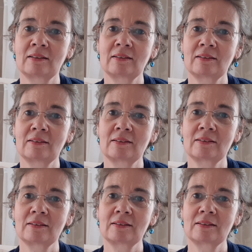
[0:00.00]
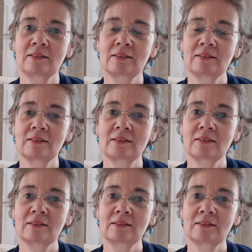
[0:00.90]

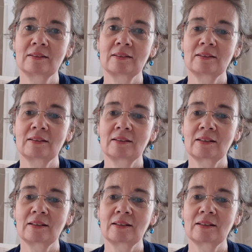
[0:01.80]
(no one is talking)